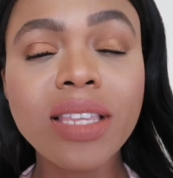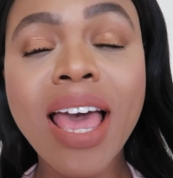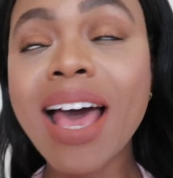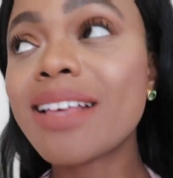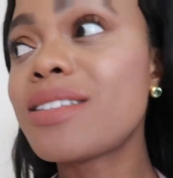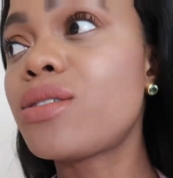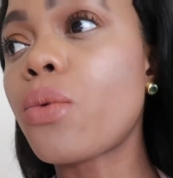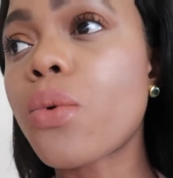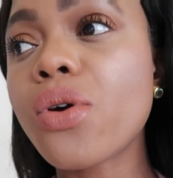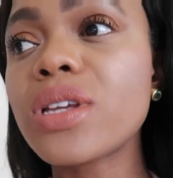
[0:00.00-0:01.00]
has the
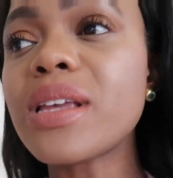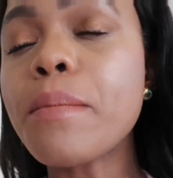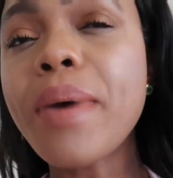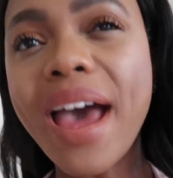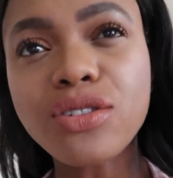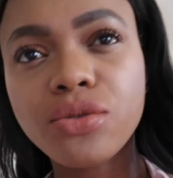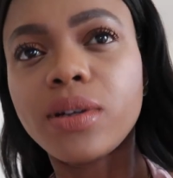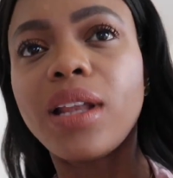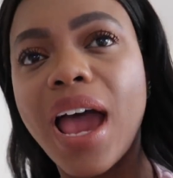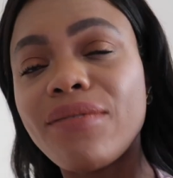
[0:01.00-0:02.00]
worst
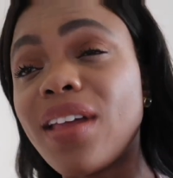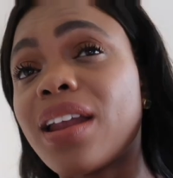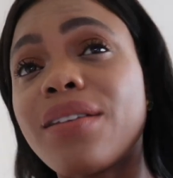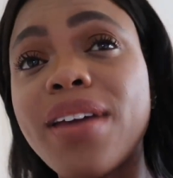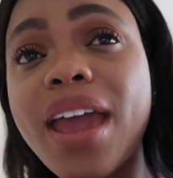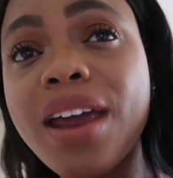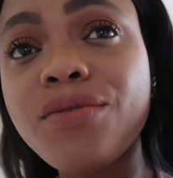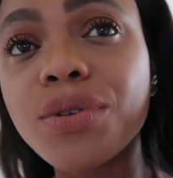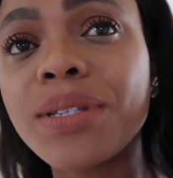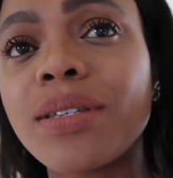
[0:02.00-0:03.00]
battery life that I've
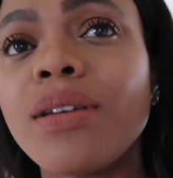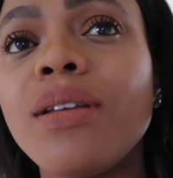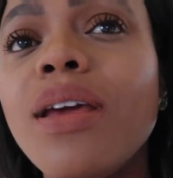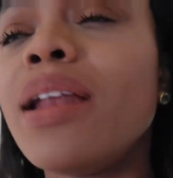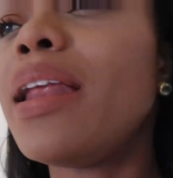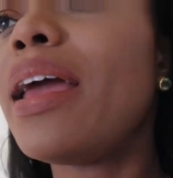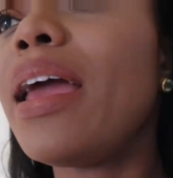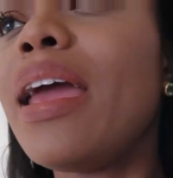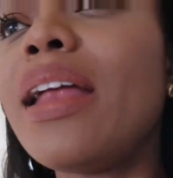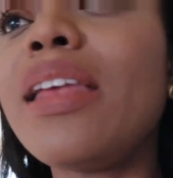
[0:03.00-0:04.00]
ever seen in
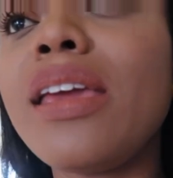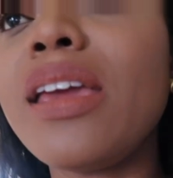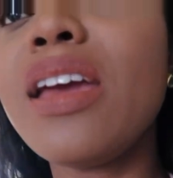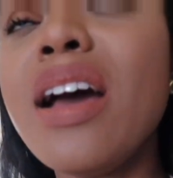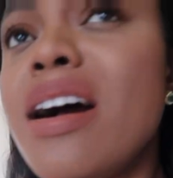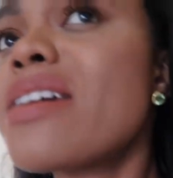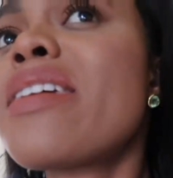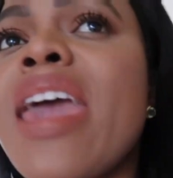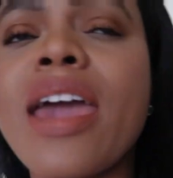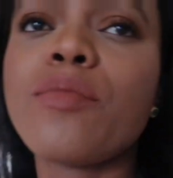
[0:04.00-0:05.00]
any
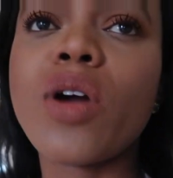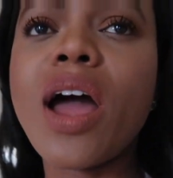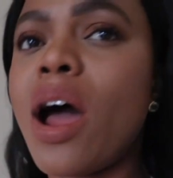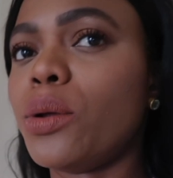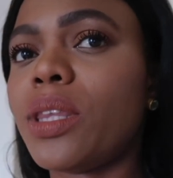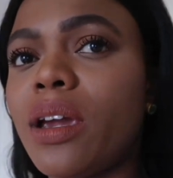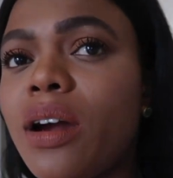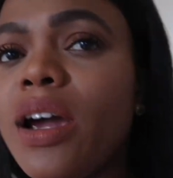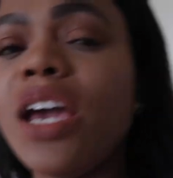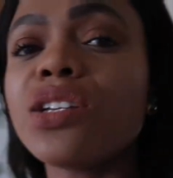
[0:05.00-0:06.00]
camera out
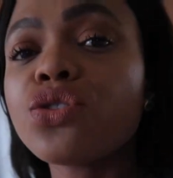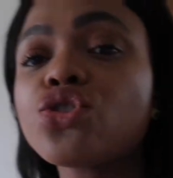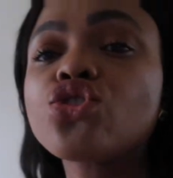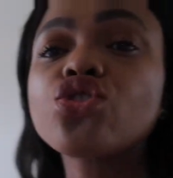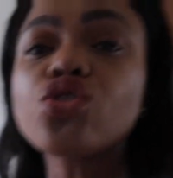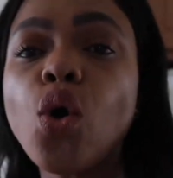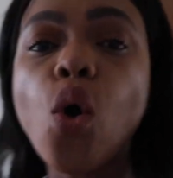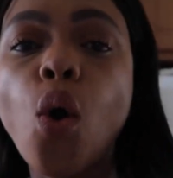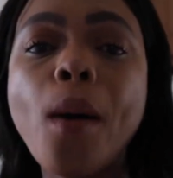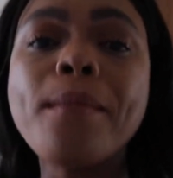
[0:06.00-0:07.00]
there. It's just so